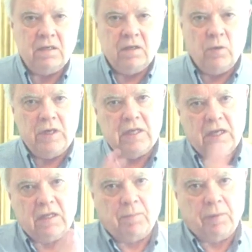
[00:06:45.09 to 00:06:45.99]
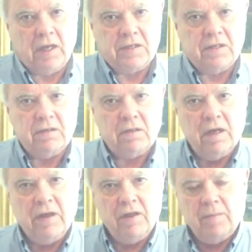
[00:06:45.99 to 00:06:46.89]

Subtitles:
that we take the pluses and the